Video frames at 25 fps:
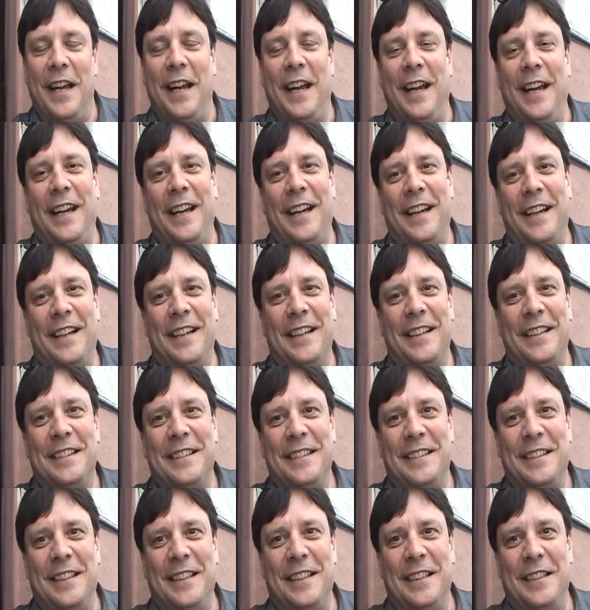
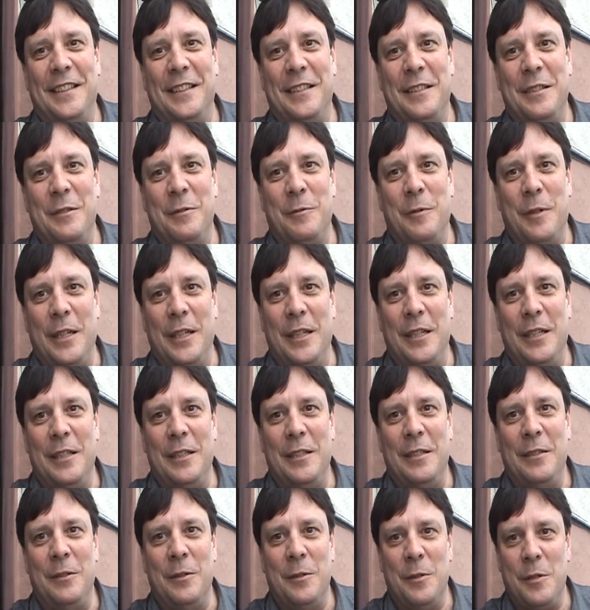and uh,
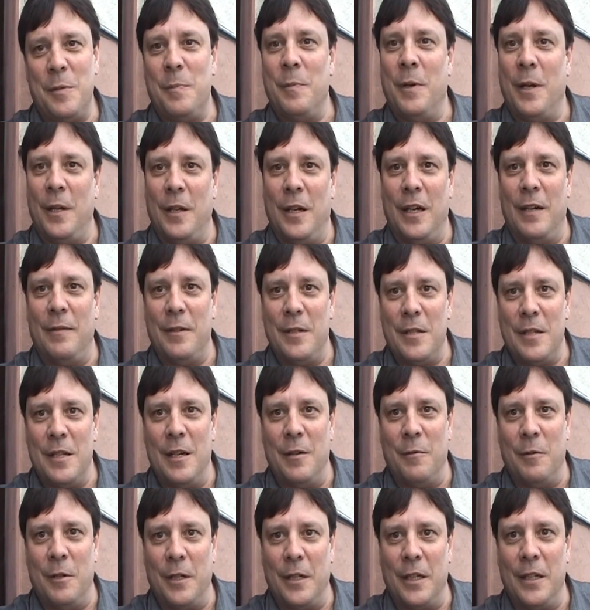we do small office
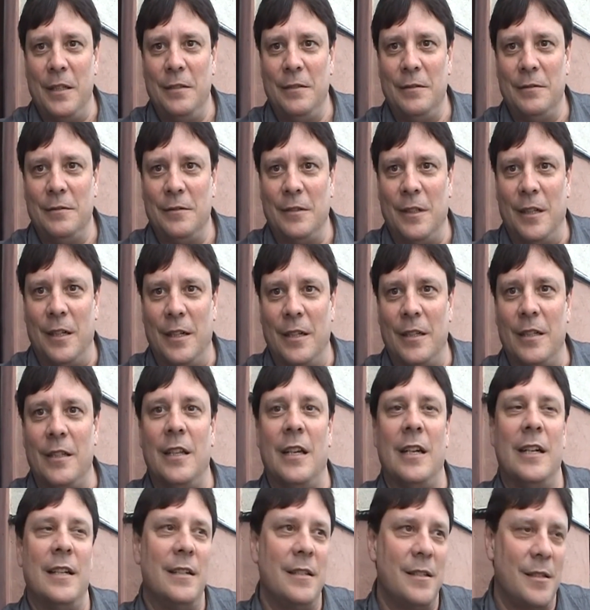networking. Our
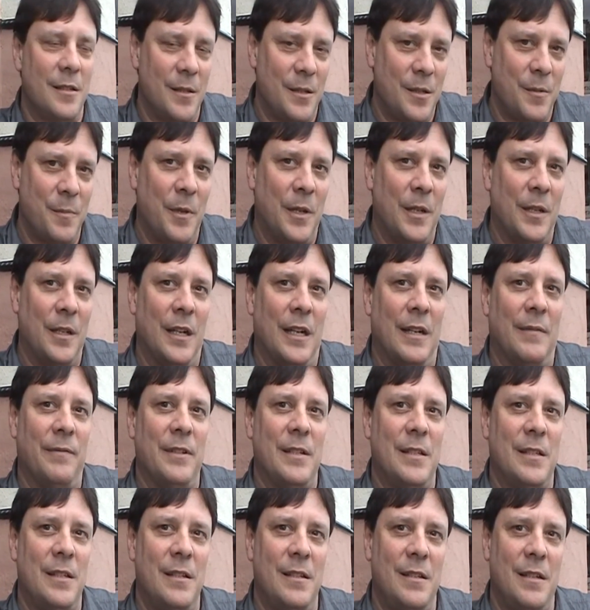clients are small
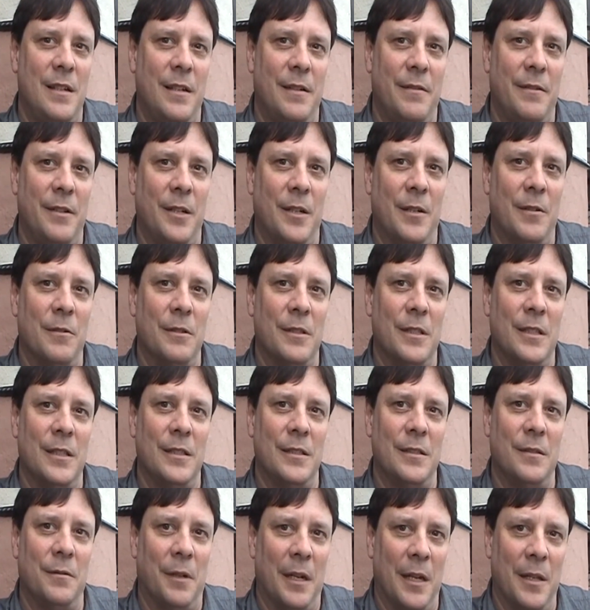offices here in Oakland,
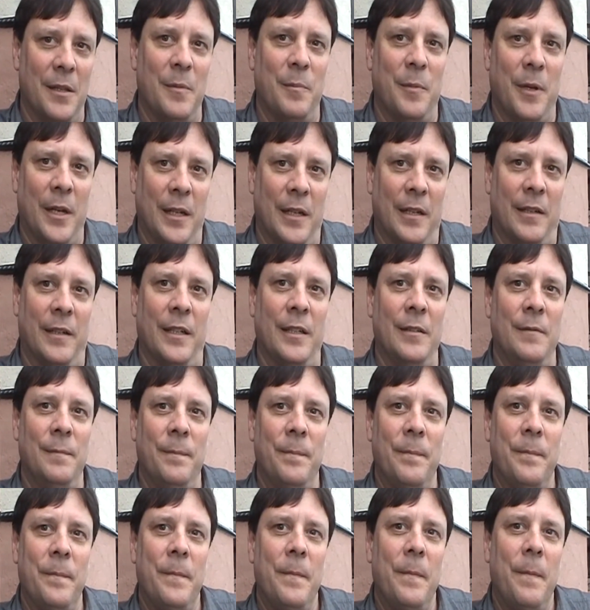around the Bay Area.
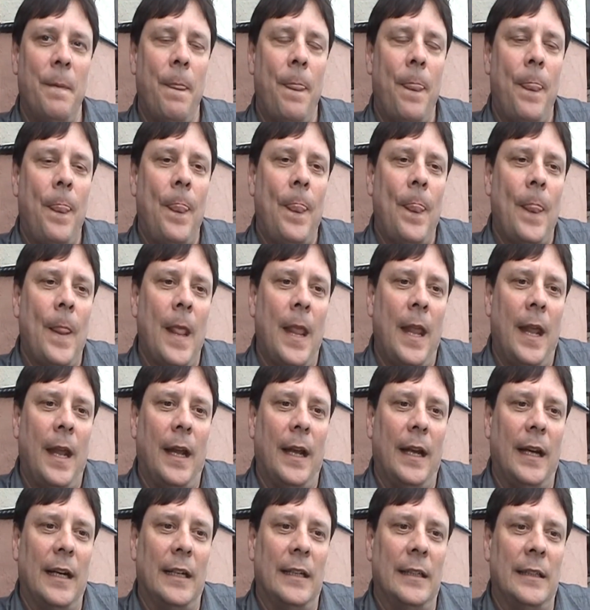
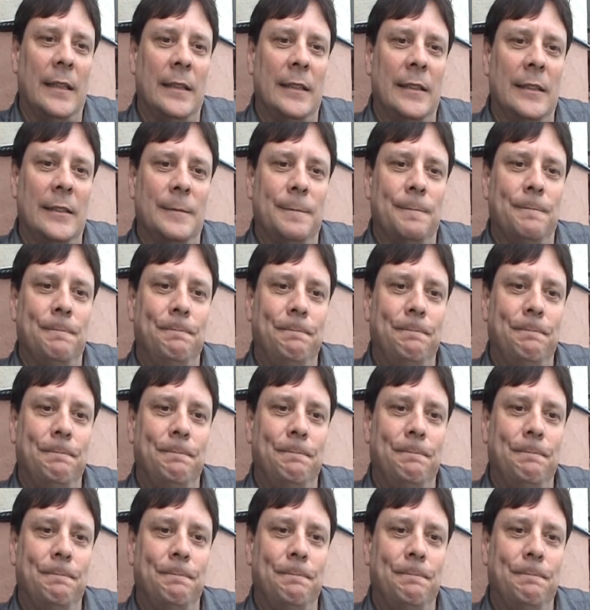Um,